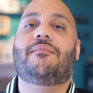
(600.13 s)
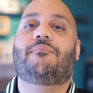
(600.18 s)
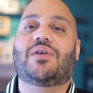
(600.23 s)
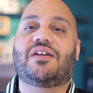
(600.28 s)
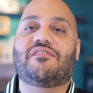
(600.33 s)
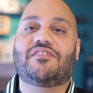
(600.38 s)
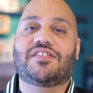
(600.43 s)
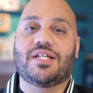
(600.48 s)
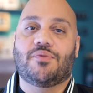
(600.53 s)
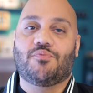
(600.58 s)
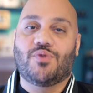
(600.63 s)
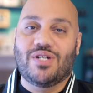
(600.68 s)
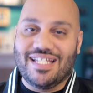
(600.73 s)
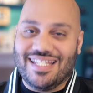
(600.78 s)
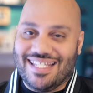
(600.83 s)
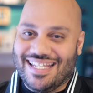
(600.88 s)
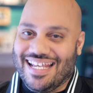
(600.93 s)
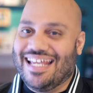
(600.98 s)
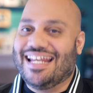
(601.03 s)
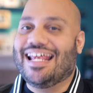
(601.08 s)
But if
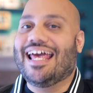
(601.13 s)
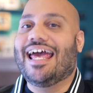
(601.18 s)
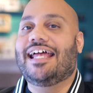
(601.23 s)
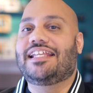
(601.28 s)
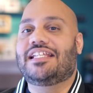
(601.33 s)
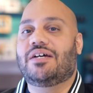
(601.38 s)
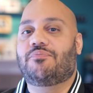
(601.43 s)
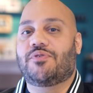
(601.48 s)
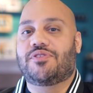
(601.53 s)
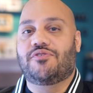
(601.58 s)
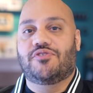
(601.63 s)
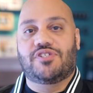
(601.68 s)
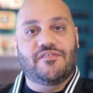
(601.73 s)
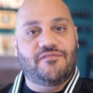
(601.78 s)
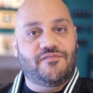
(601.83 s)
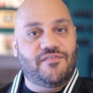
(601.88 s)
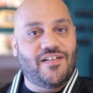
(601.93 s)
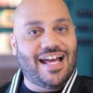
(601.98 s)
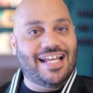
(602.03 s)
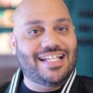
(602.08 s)
someone did end up with your
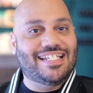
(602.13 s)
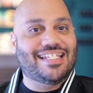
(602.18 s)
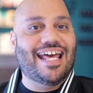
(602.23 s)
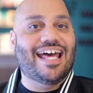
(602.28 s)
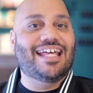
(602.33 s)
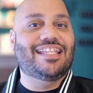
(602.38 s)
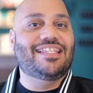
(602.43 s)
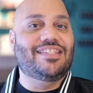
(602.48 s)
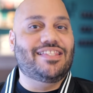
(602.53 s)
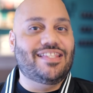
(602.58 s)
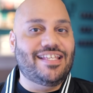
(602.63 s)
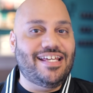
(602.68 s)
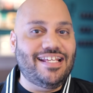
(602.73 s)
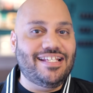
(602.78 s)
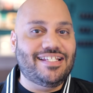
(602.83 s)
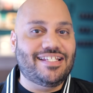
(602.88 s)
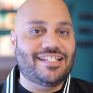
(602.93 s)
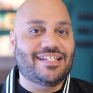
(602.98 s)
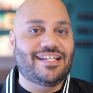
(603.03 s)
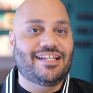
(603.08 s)
device, at
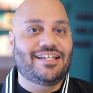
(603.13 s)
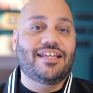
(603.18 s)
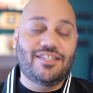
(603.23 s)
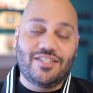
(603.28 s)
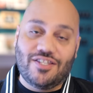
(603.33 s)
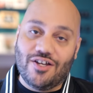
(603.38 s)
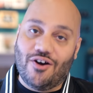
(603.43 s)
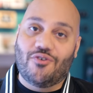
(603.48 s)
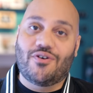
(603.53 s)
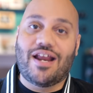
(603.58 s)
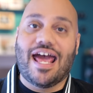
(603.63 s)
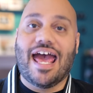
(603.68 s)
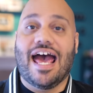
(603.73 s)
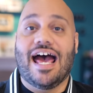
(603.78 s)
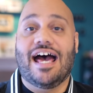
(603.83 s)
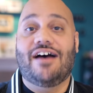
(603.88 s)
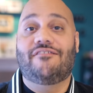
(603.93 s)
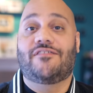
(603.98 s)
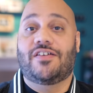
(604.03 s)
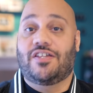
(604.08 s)
least they don't
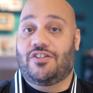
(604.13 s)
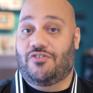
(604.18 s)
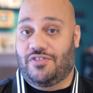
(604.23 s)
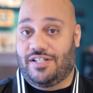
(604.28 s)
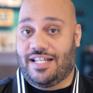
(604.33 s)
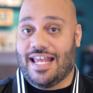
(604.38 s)
have your